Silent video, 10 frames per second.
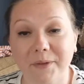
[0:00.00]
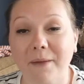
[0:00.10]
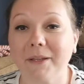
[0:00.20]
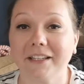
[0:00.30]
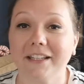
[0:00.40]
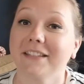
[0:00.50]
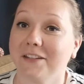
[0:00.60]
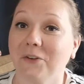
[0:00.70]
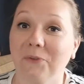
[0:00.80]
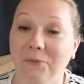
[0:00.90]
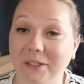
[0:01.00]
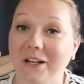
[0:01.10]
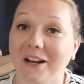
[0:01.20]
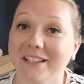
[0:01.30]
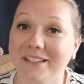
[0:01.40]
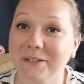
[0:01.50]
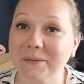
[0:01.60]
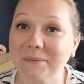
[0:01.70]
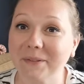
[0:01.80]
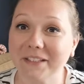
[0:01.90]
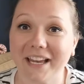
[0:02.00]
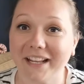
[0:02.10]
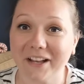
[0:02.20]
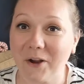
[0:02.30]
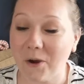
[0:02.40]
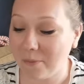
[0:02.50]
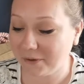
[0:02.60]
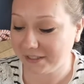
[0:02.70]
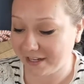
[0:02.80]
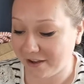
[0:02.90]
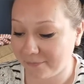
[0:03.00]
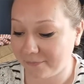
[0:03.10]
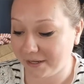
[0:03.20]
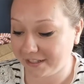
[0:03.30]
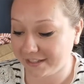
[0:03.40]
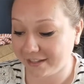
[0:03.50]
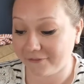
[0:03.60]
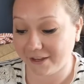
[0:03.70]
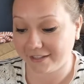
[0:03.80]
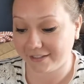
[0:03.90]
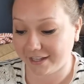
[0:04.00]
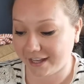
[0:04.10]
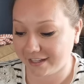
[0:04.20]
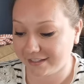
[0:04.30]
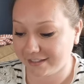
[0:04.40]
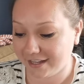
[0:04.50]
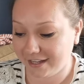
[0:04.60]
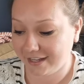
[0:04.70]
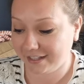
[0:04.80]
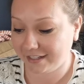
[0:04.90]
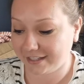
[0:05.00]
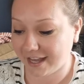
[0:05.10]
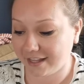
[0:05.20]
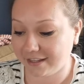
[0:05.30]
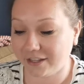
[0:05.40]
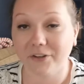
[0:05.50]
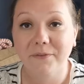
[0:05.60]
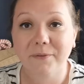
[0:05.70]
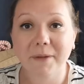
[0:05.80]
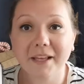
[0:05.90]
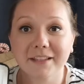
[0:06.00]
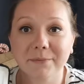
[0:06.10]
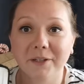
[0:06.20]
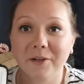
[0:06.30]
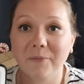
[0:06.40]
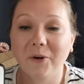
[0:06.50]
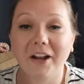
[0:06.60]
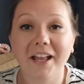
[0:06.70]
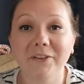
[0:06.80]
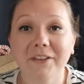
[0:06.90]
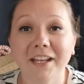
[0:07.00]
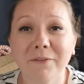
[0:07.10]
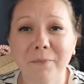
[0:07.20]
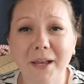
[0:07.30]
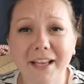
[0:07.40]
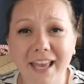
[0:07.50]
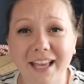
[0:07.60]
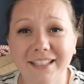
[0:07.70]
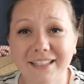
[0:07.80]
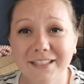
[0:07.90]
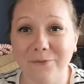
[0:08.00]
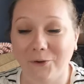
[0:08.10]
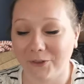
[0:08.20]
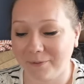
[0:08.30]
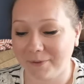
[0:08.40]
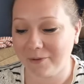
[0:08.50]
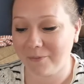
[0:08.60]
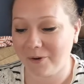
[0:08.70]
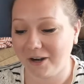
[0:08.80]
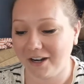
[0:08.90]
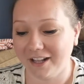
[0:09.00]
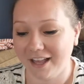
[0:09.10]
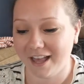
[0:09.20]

I mean, it's still really awesome getting a Kobo and stuff, but it's nothing fancy, I guess, because yeah, they don't even make this one anymore, and you can't even buy cases for them anymore.